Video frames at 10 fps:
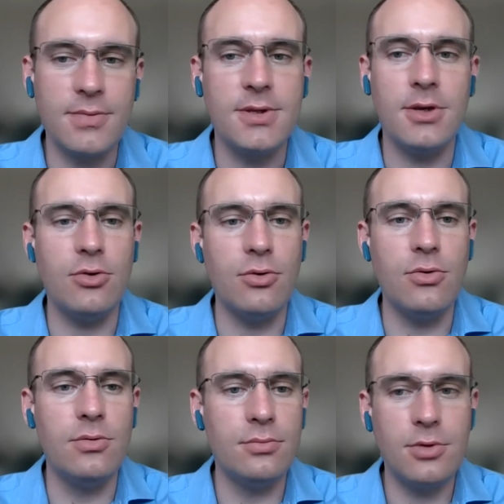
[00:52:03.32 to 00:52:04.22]
something
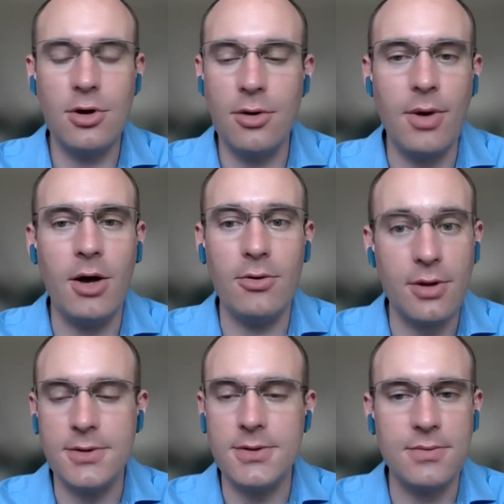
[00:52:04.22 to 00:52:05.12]
new come
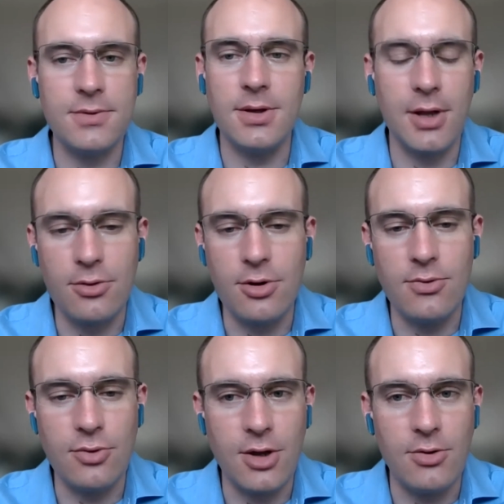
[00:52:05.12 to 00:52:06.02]
out and something that you
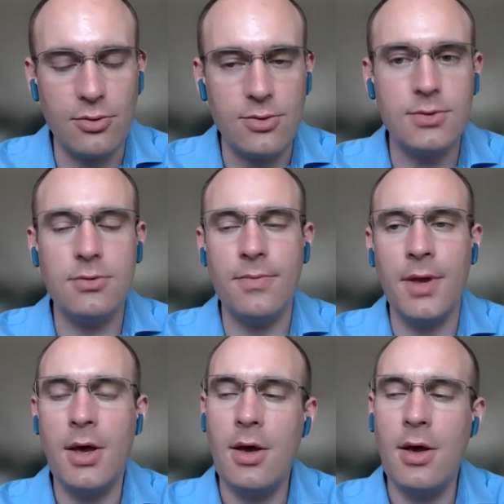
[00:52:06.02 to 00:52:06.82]
need to get used to.